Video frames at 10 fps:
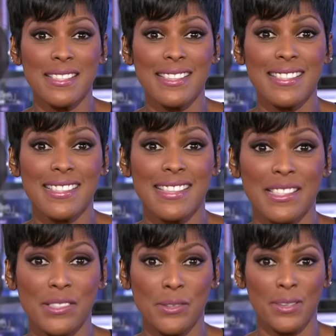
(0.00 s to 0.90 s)
business
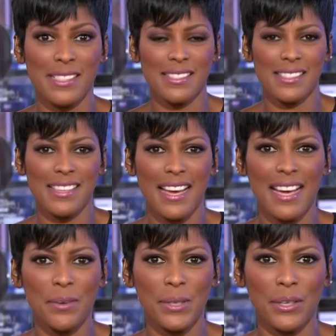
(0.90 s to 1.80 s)
success stories. And
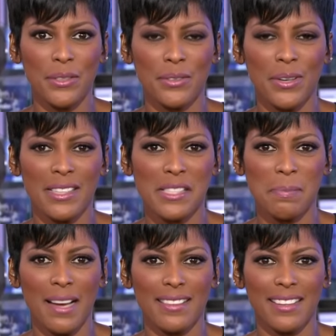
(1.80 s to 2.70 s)
today we are throwing the
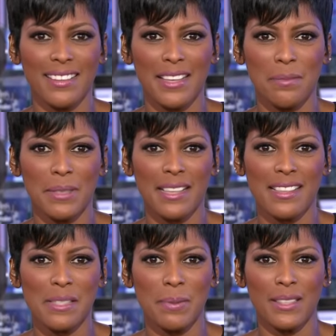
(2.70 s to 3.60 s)
spotlight on a company
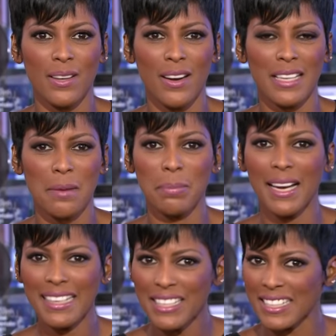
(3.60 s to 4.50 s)
that's been called a
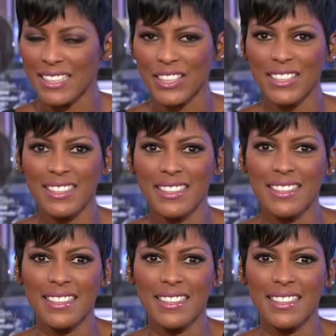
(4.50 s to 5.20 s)
pioneer